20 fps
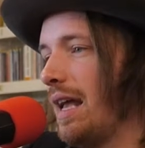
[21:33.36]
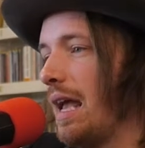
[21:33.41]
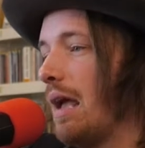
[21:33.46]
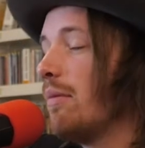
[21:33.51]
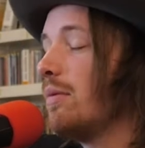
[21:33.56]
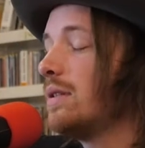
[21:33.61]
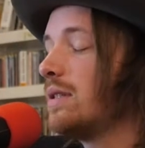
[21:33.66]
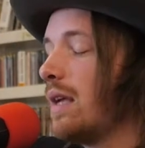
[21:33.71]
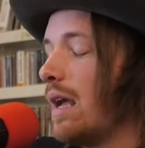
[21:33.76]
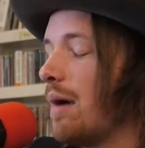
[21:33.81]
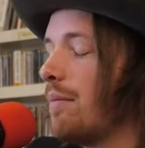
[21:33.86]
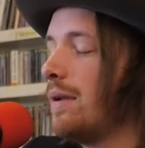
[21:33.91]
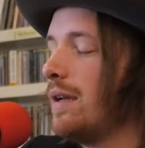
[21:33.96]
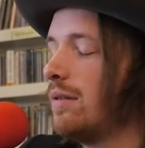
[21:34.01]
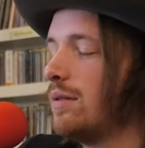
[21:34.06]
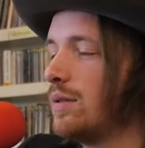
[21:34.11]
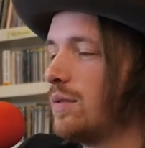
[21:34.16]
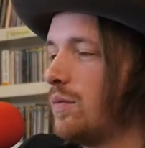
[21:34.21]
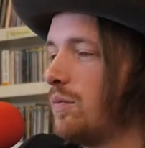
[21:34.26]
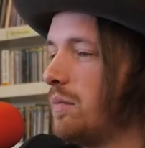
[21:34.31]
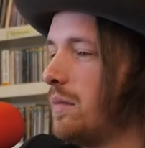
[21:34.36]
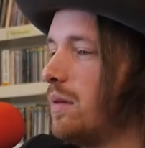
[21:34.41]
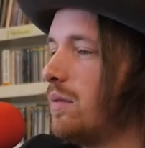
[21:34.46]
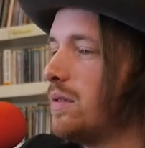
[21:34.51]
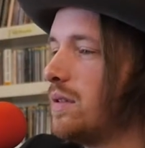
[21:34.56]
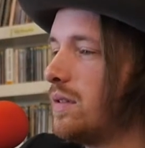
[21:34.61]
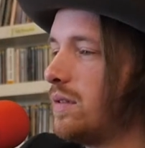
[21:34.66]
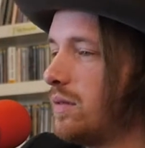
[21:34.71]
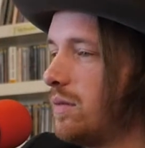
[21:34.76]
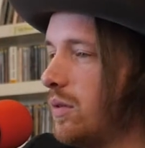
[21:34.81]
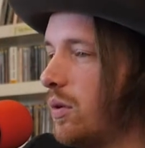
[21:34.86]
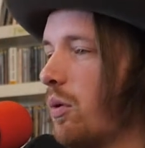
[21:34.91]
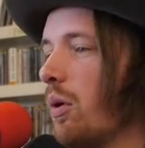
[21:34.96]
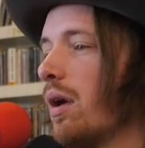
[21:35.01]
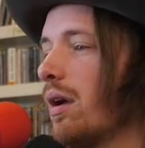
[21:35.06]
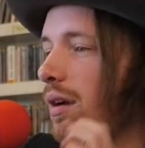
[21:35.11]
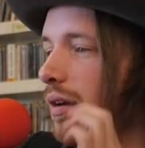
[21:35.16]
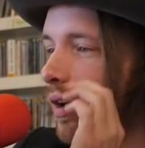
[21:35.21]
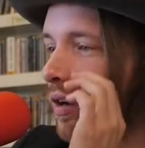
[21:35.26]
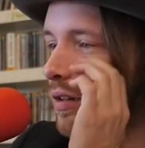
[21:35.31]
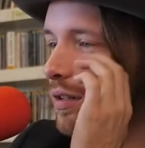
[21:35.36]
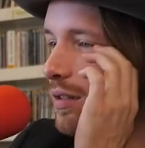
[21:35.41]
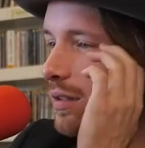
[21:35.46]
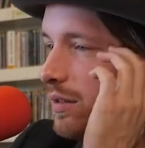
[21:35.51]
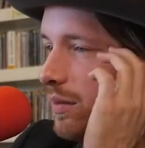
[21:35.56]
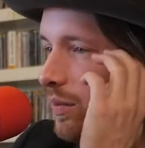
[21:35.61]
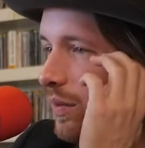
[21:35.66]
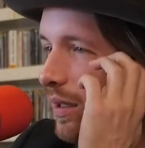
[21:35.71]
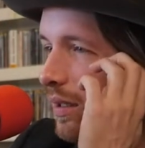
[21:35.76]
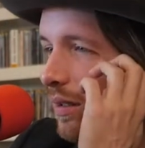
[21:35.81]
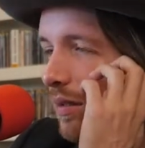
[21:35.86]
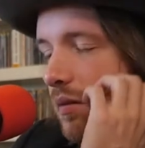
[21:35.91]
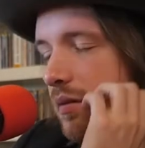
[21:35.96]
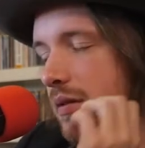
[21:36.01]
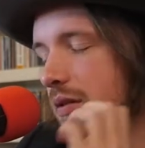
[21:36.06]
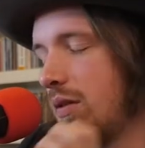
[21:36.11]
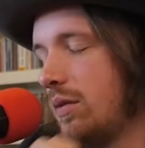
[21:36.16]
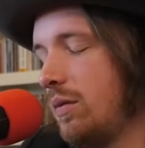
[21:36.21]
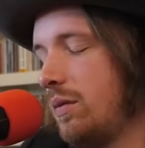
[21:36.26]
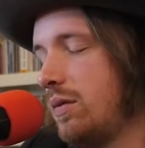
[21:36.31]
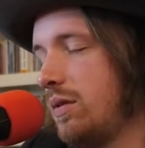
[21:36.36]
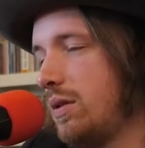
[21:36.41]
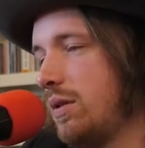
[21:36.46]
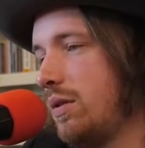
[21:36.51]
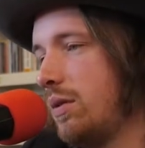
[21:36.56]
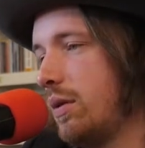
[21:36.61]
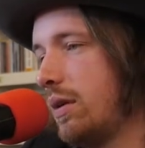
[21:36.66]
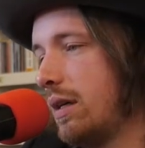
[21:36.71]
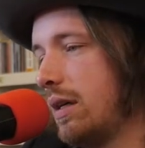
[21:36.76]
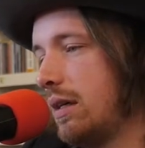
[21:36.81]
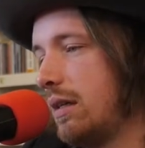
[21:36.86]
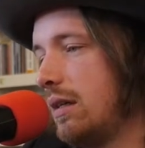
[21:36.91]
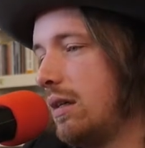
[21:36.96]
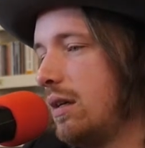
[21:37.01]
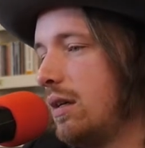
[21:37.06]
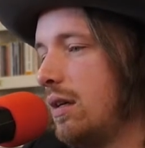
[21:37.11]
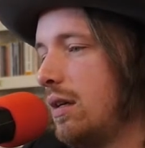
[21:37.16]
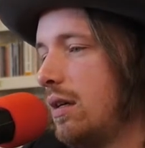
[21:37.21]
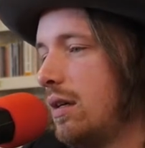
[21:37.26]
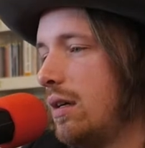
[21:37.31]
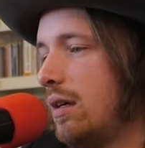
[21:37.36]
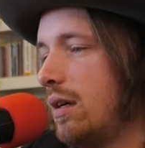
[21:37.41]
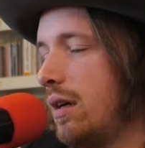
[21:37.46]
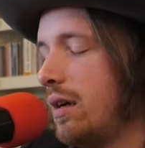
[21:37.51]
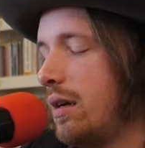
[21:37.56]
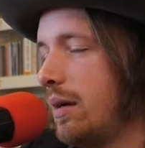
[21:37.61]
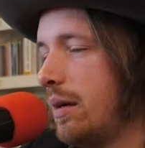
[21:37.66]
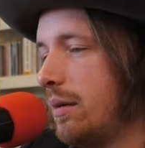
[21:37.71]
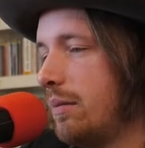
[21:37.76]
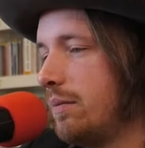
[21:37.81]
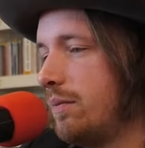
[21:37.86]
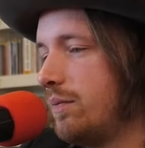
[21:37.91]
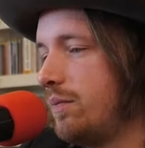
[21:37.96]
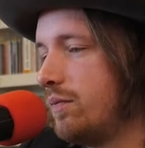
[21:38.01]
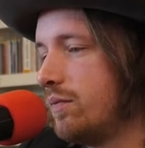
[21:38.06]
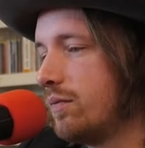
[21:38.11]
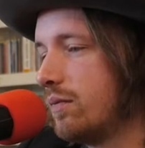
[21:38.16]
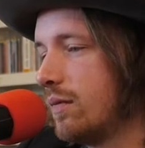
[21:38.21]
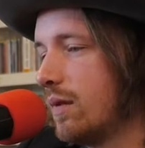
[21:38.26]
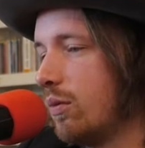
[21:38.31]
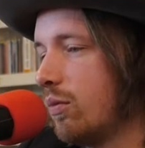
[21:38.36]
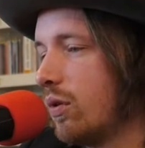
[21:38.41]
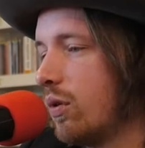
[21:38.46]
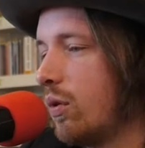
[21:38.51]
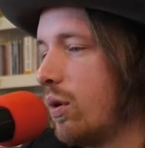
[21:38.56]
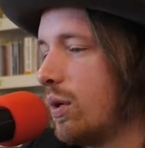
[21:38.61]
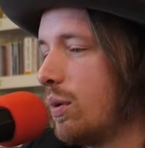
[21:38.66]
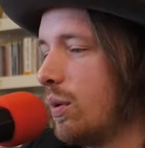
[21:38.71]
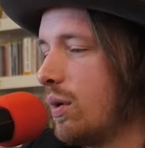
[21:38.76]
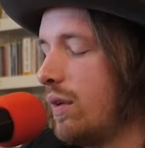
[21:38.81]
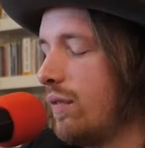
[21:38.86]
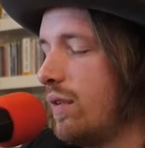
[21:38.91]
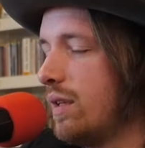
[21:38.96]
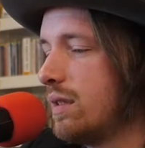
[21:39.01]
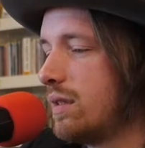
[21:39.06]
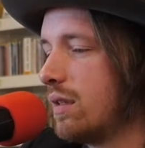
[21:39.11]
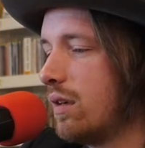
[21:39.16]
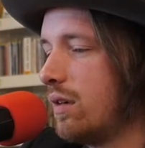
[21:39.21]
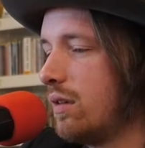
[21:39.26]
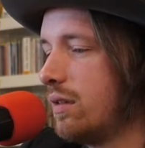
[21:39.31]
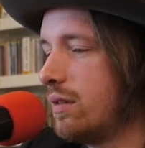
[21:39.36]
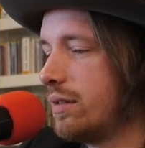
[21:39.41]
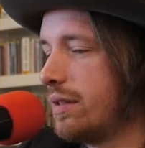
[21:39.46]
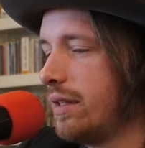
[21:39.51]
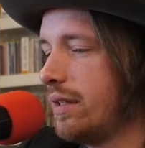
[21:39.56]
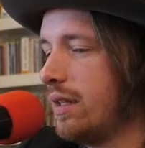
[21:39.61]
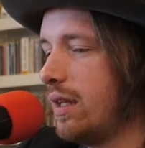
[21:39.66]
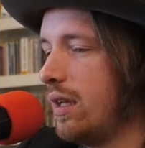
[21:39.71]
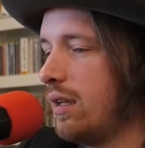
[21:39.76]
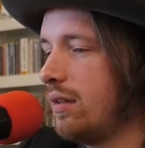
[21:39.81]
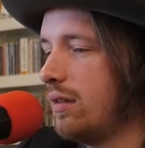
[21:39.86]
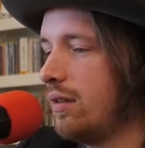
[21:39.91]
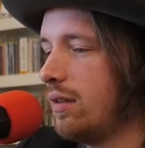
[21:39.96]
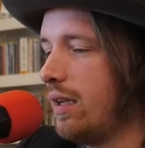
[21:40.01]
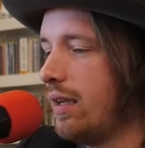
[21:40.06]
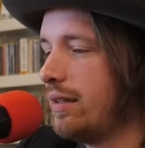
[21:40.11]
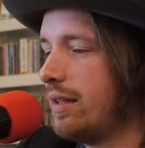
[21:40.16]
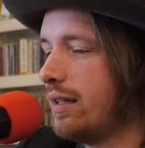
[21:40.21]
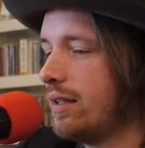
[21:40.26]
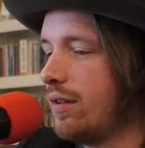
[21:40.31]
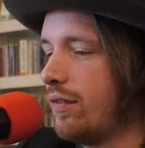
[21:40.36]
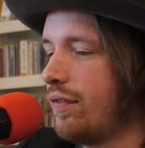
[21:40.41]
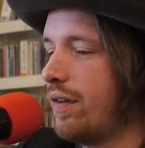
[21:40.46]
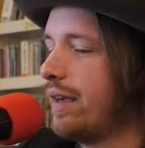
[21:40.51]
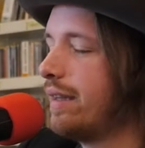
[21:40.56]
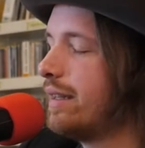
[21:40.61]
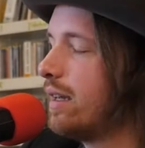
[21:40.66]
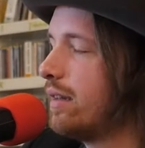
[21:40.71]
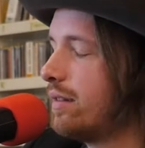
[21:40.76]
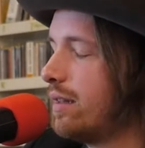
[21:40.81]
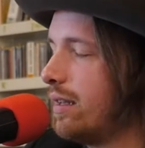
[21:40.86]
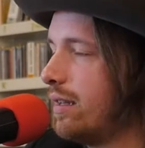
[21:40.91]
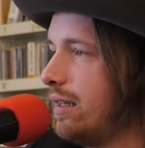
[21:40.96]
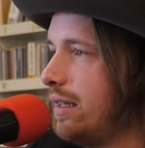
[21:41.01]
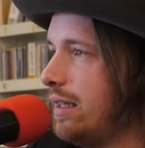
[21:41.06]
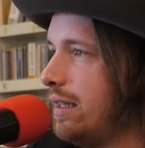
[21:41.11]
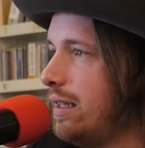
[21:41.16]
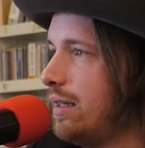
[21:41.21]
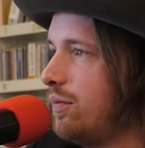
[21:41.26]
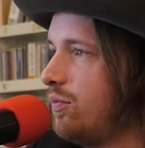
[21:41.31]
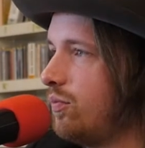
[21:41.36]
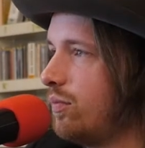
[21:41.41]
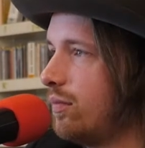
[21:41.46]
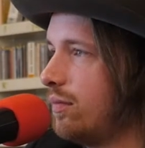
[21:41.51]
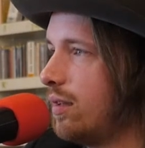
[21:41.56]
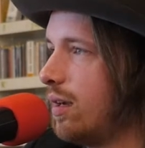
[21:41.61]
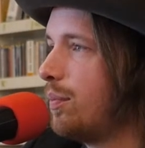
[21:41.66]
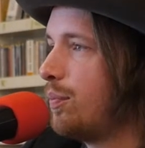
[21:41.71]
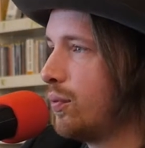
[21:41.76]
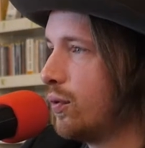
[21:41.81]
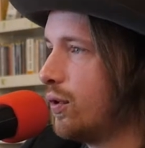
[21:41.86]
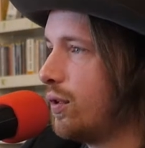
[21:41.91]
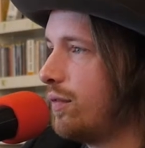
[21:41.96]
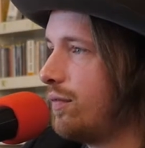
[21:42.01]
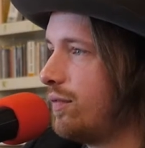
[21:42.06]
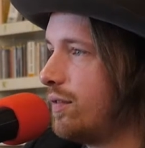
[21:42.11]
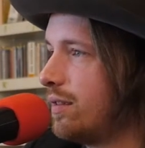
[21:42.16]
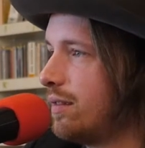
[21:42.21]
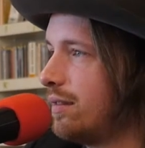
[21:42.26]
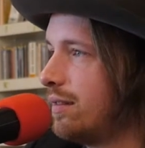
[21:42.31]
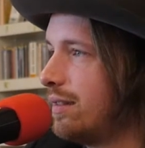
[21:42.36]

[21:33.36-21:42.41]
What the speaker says: it was quite an honor to be to record one of his songs and then to find out that he approved.